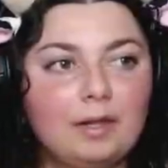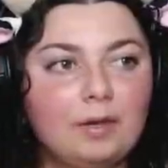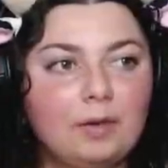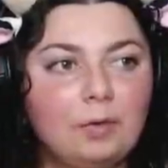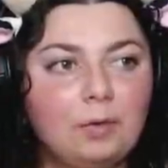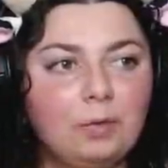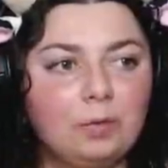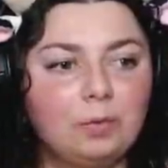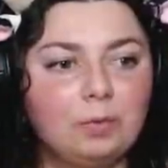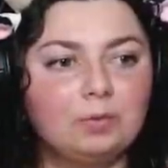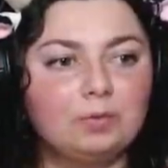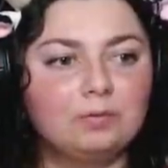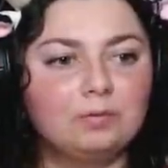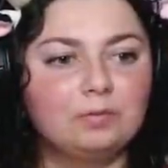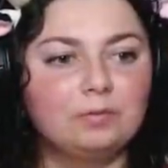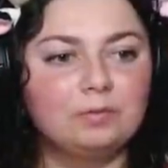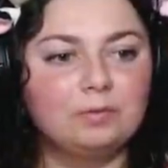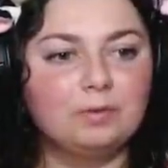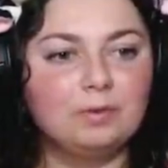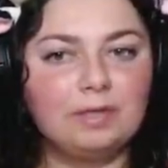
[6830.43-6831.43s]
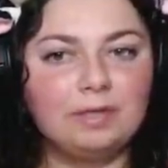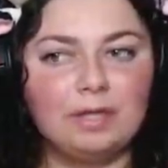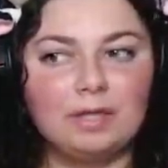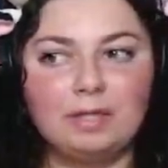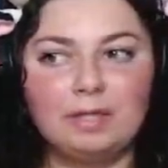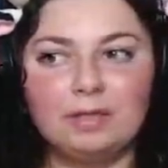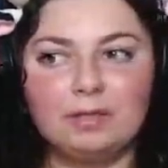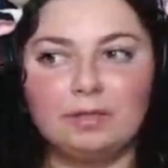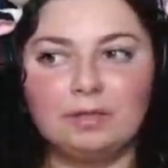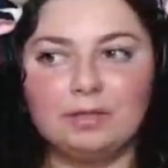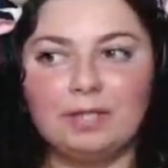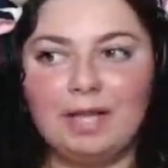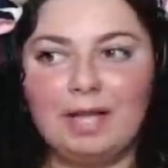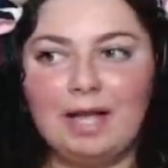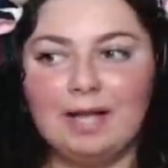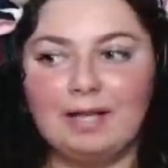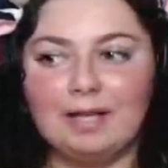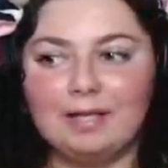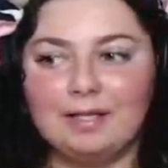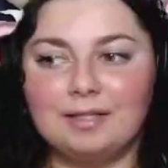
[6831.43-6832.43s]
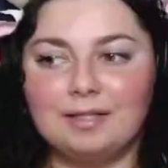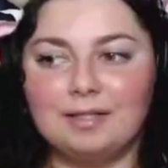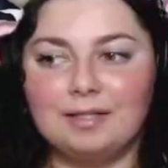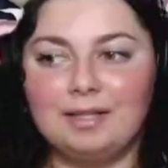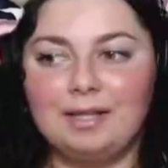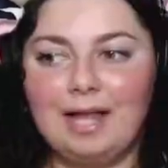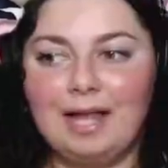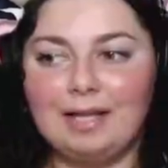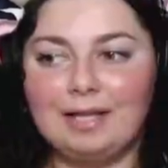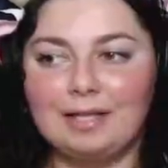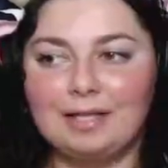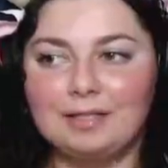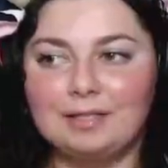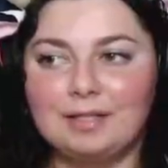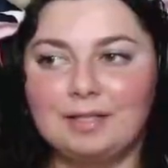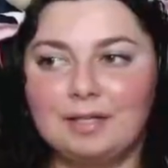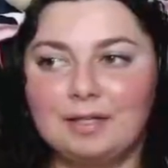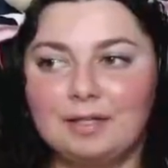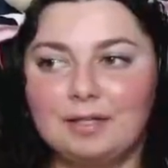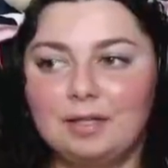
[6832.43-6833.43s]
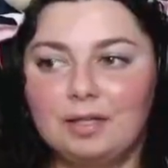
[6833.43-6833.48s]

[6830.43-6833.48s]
Ooh, not the little laggy laggington.